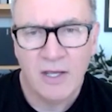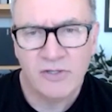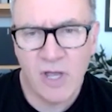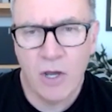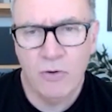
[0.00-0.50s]

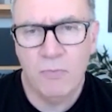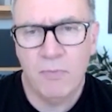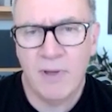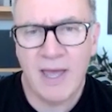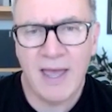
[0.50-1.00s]
So
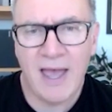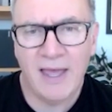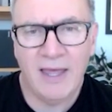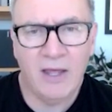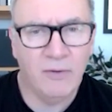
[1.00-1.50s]

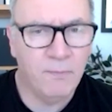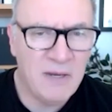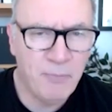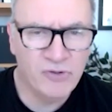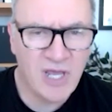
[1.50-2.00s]

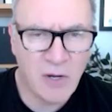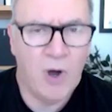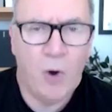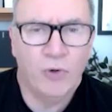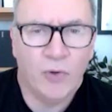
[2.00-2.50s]
people were saying,
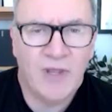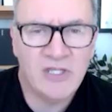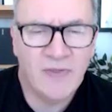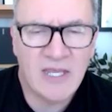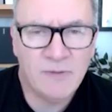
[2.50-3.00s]
well, hold on,
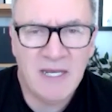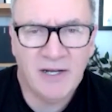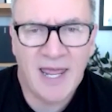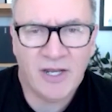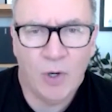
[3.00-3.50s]
there's
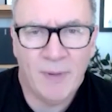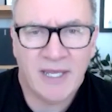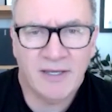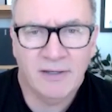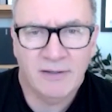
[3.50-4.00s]
been an economic,